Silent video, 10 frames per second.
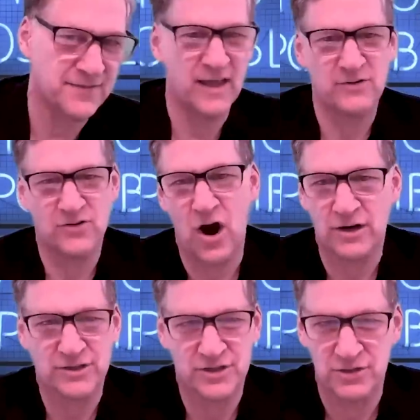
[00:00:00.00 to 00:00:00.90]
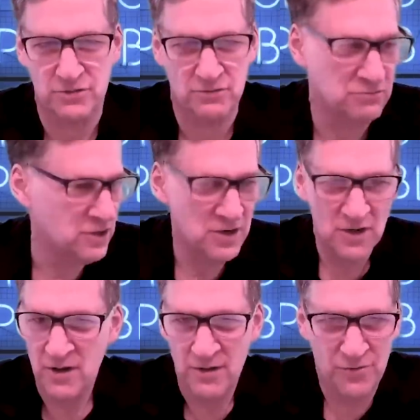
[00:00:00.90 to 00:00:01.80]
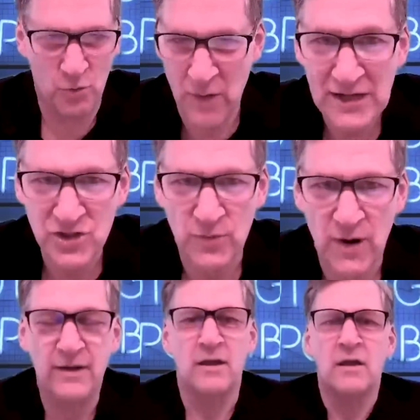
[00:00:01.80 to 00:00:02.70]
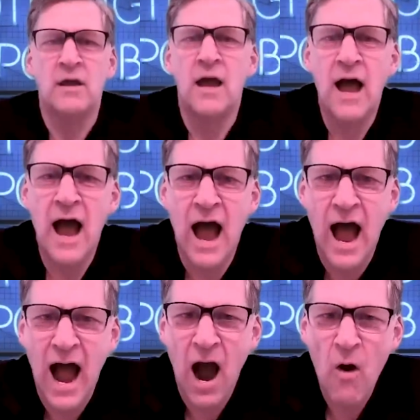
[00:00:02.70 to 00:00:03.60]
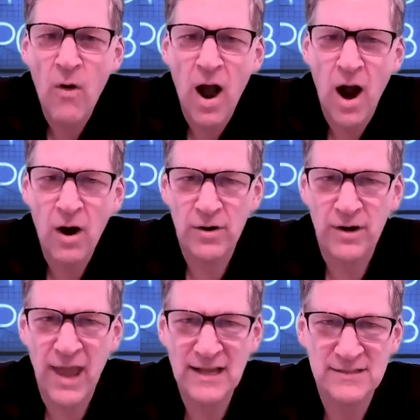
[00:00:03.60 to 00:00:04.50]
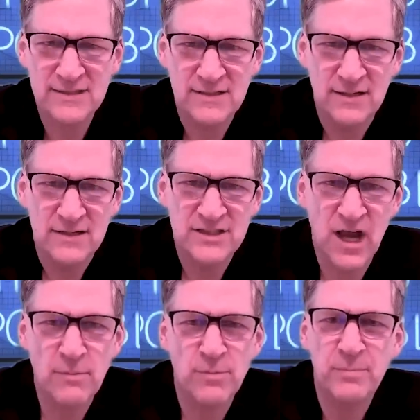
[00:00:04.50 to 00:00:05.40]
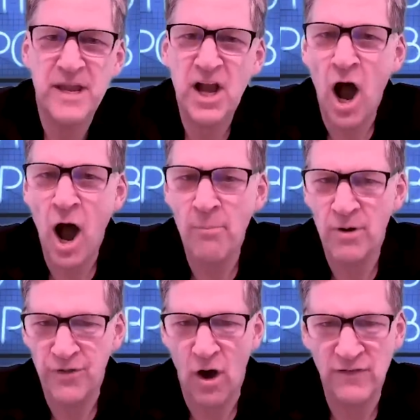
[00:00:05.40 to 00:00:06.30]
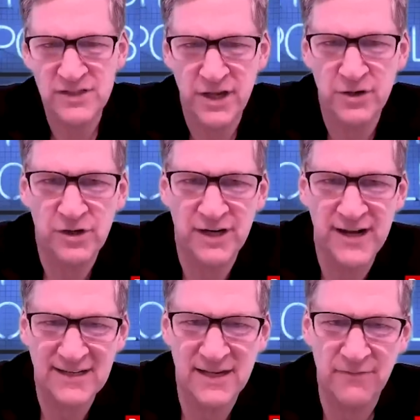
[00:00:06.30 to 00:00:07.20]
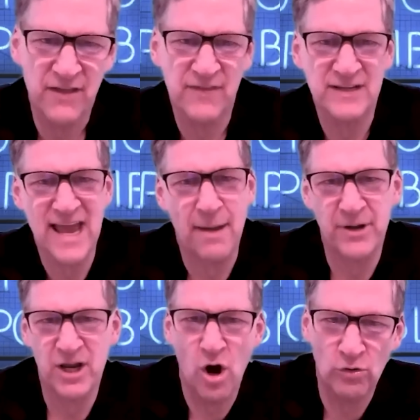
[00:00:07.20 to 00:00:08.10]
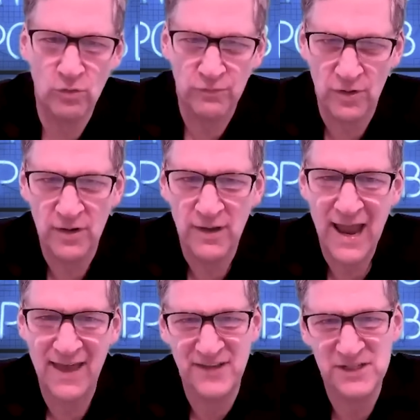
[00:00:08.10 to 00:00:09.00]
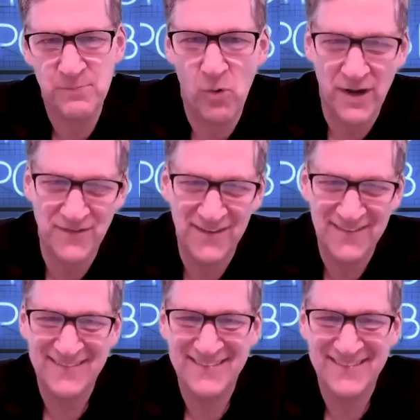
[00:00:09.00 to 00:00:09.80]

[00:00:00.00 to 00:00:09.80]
that then talks to the restaurant. How hard has cyber become with all this interconnectivity that's happening all over at this point?